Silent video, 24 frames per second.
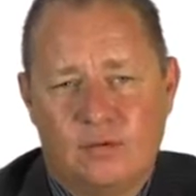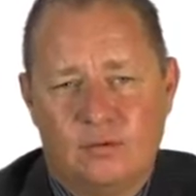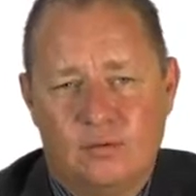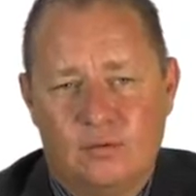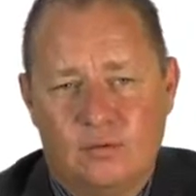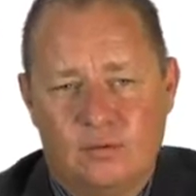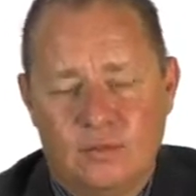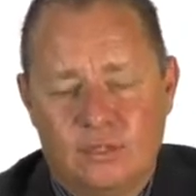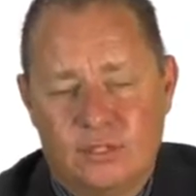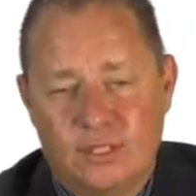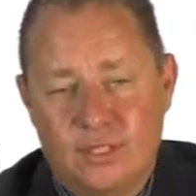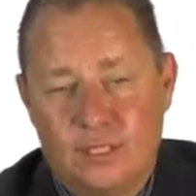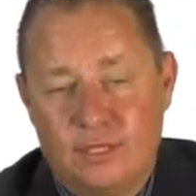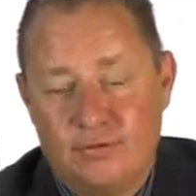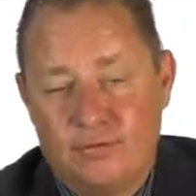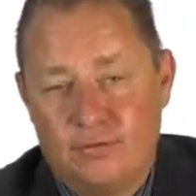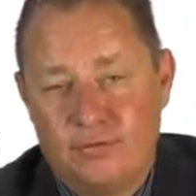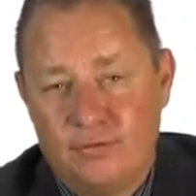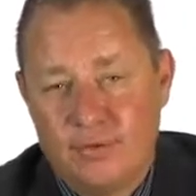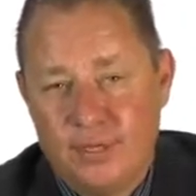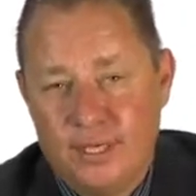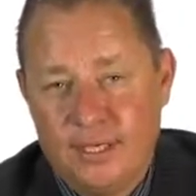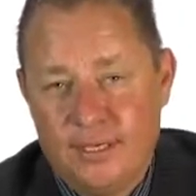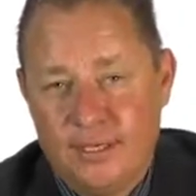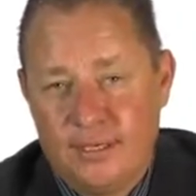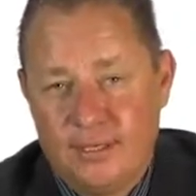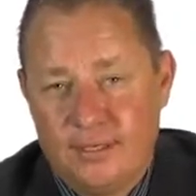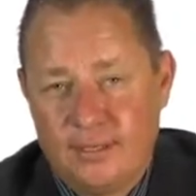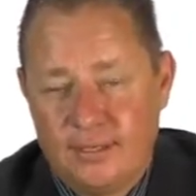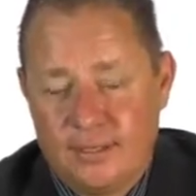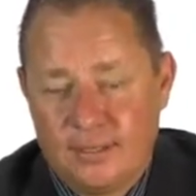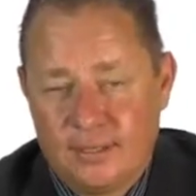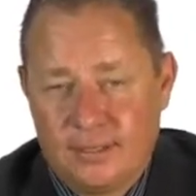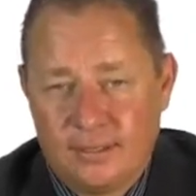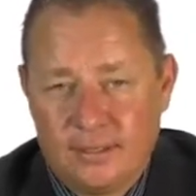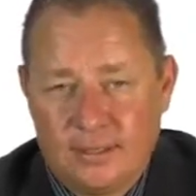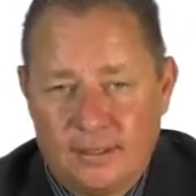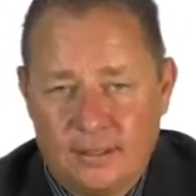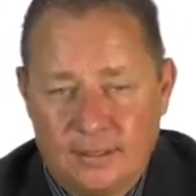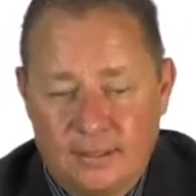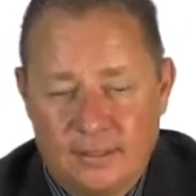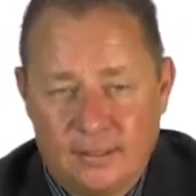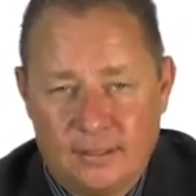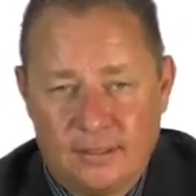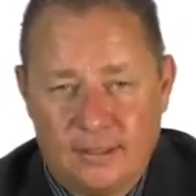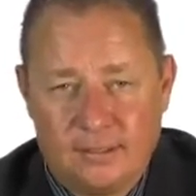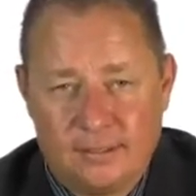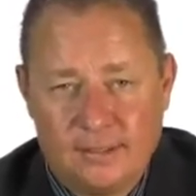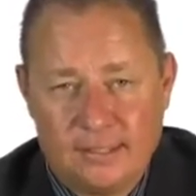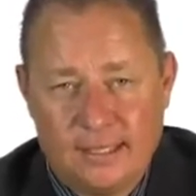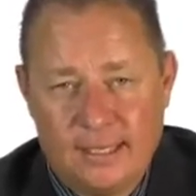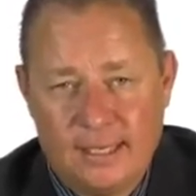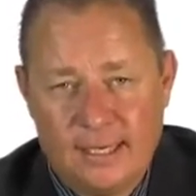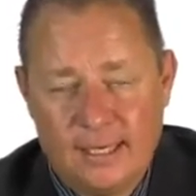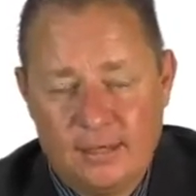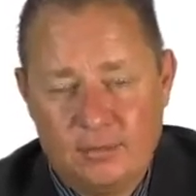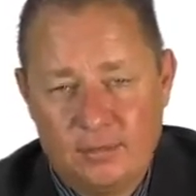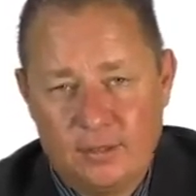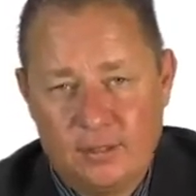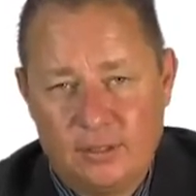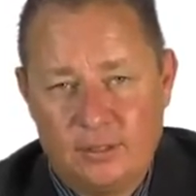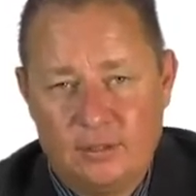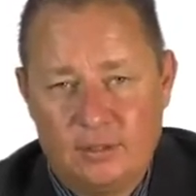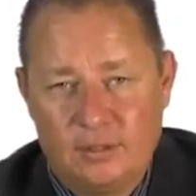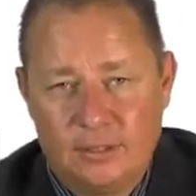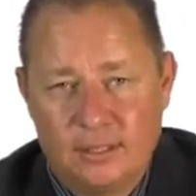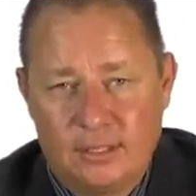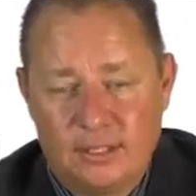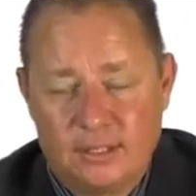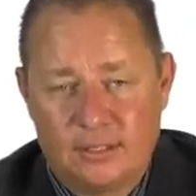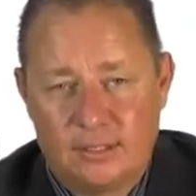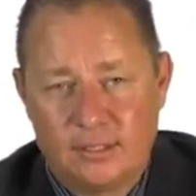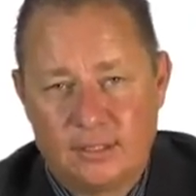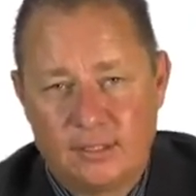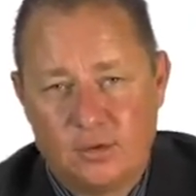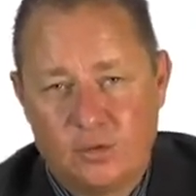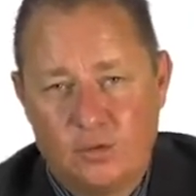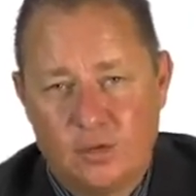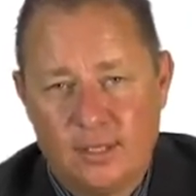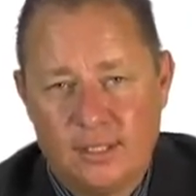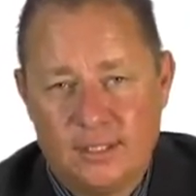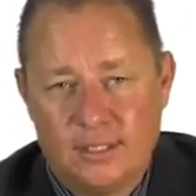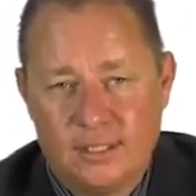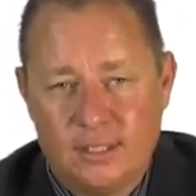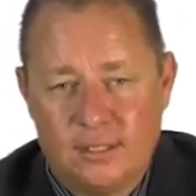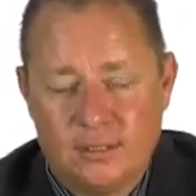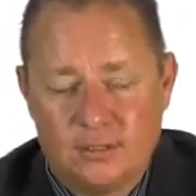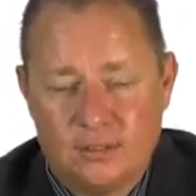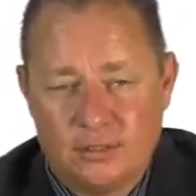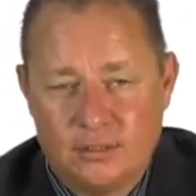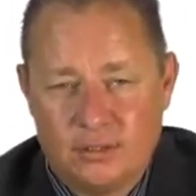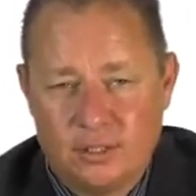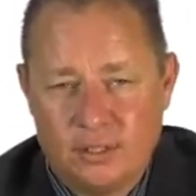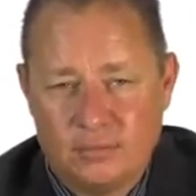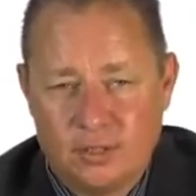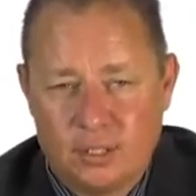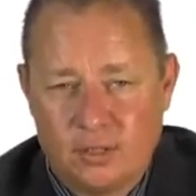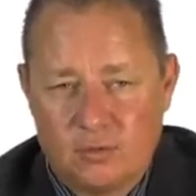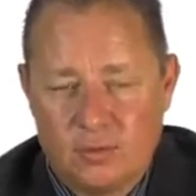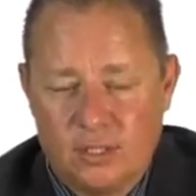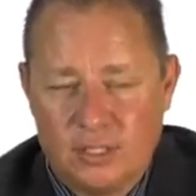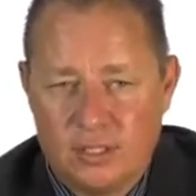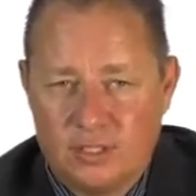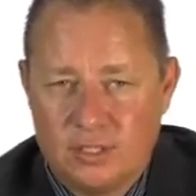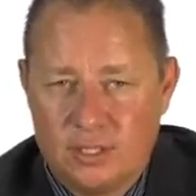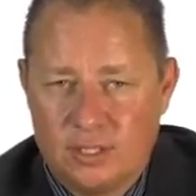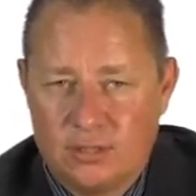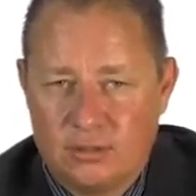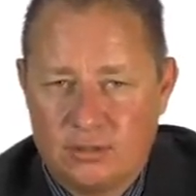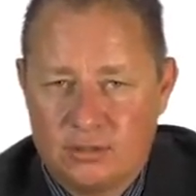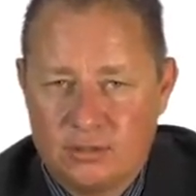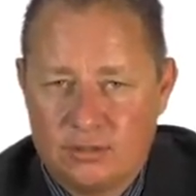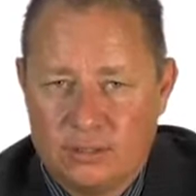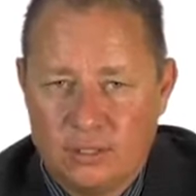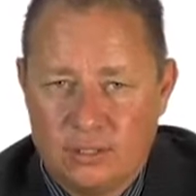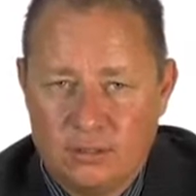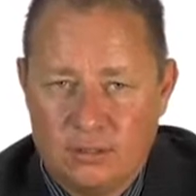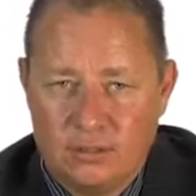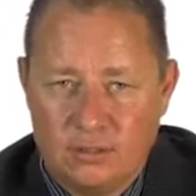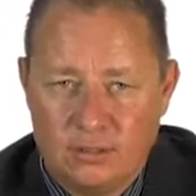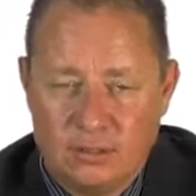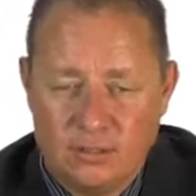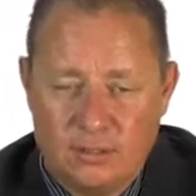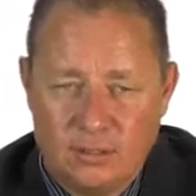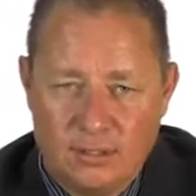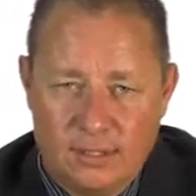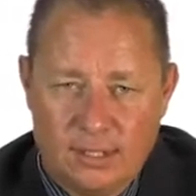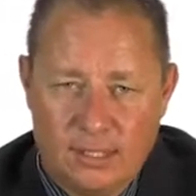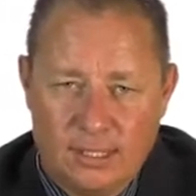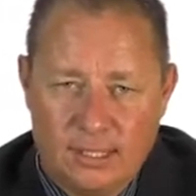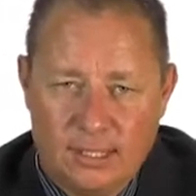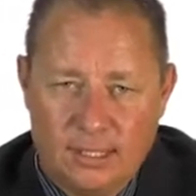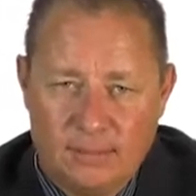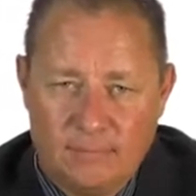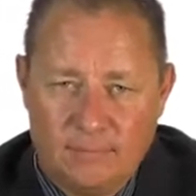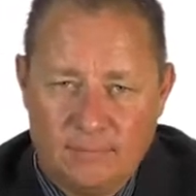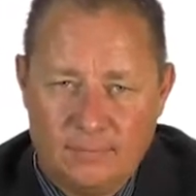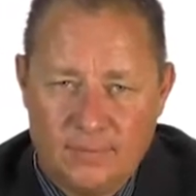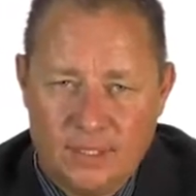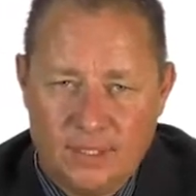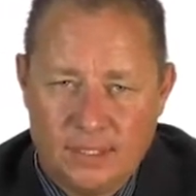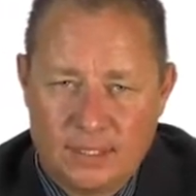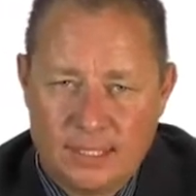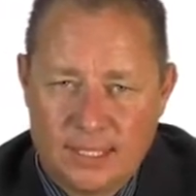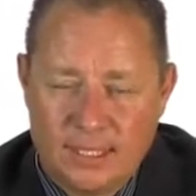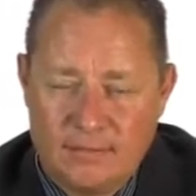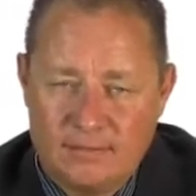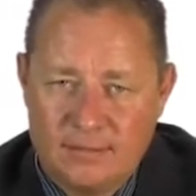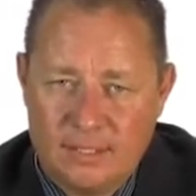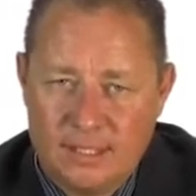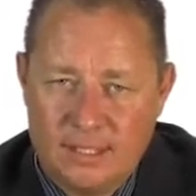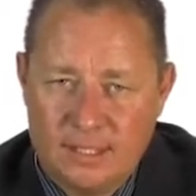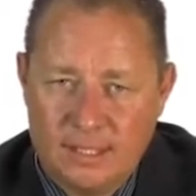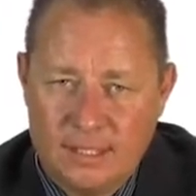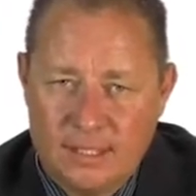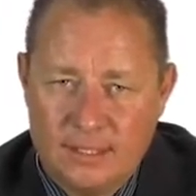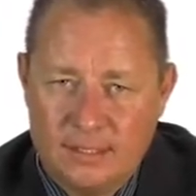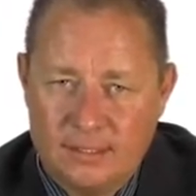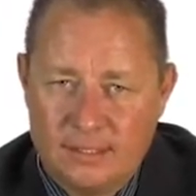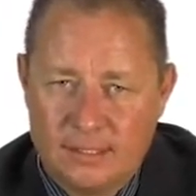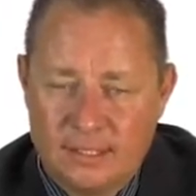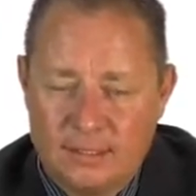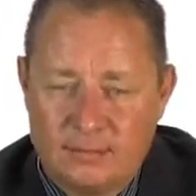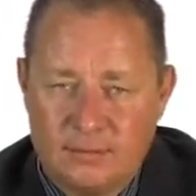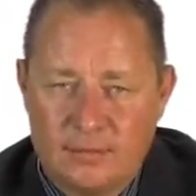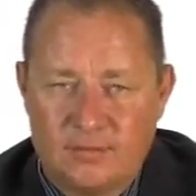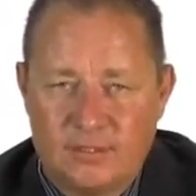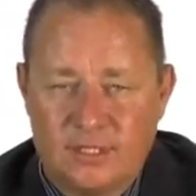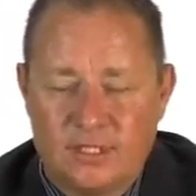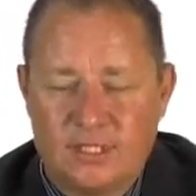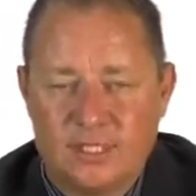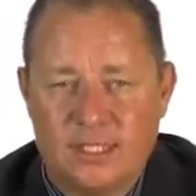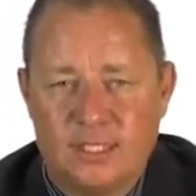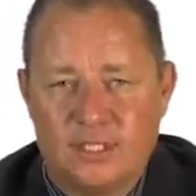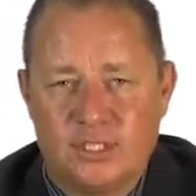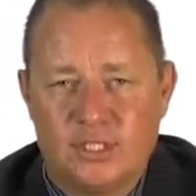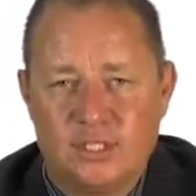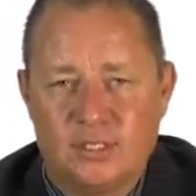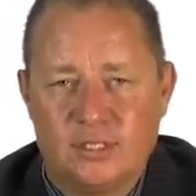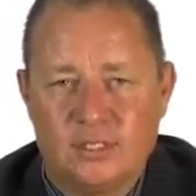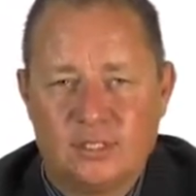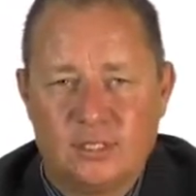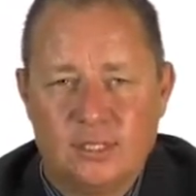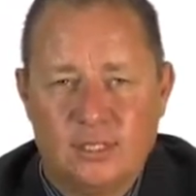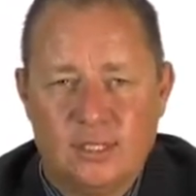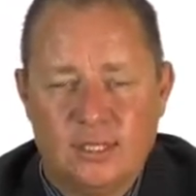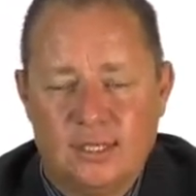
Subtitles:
Also, if we can, we'll look at quality control, but quality control is covered in some of the sections.